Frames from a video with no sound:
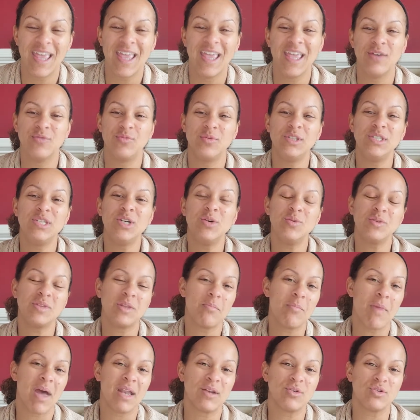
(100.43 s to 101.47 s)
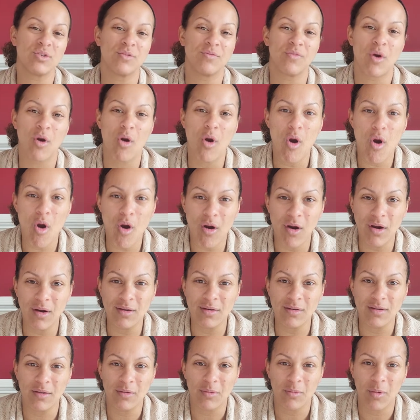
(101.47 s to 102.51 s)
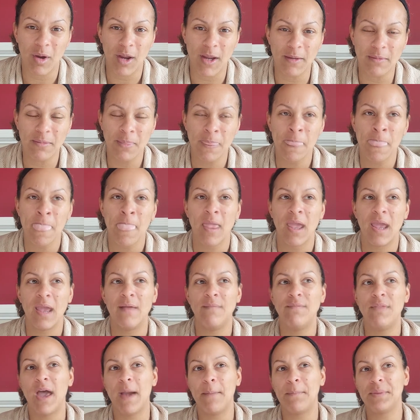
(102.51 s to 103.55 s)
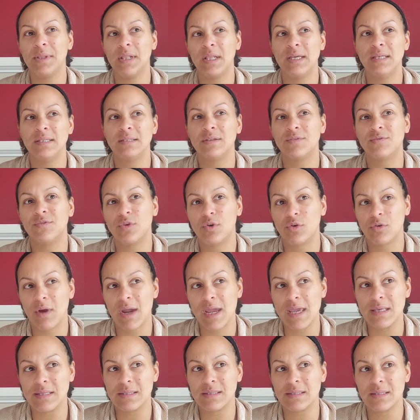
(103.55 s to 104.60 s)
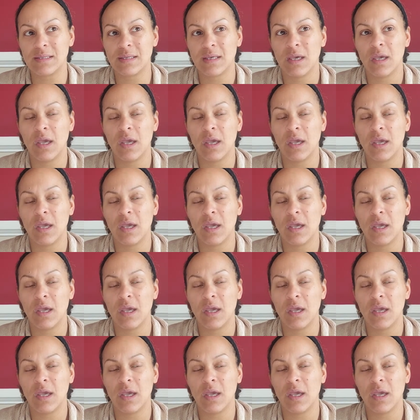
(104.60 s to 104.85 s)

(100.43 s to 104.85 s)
if we deal with the matters of our heart, right, in that place of grace,